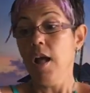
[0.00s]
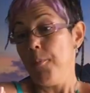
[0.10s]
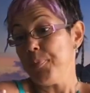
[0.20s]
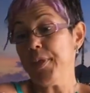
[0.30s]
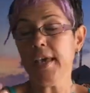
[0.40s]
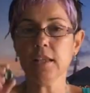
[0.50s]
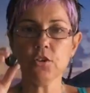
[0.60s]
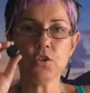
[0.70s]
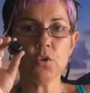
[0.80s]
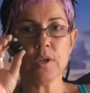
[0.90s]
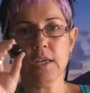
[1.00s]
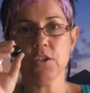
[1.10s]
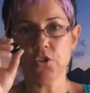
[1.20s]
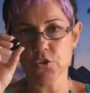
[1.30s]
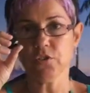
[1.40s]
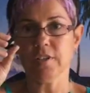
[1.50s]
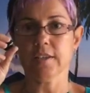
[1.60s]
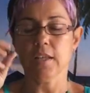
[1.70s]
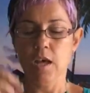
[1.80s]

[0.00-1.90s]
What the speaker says: then you can use it.